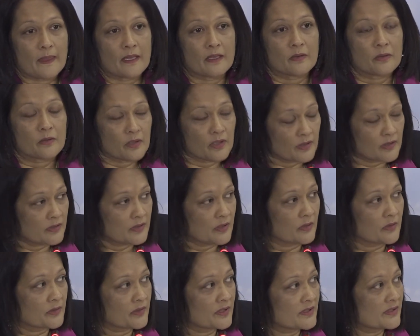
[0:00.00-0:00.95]
and all our
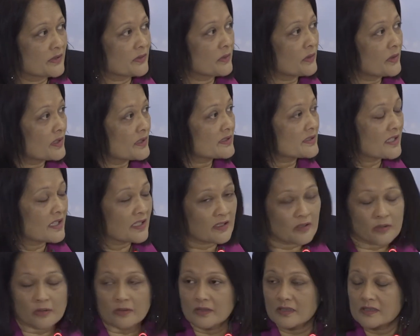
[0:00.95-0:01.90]
donors and all our
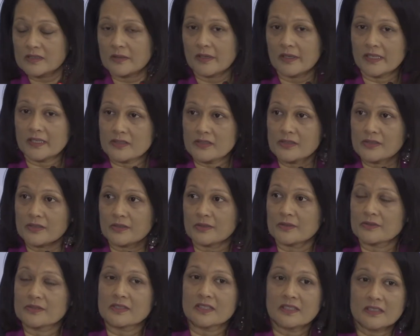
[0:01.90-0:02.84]
stakeholders, our
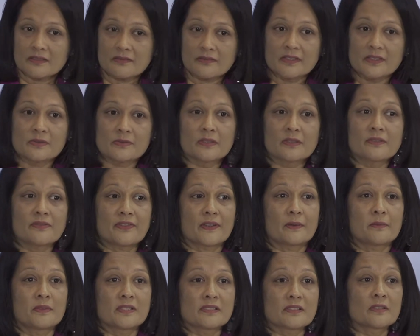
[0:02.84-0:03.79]
NGOs, individual
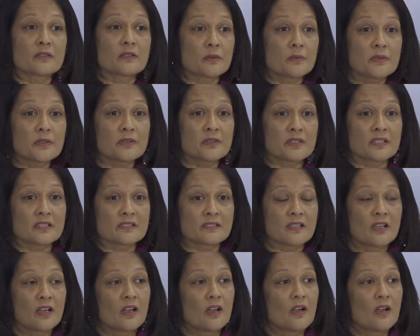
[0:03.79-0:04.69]
families and communities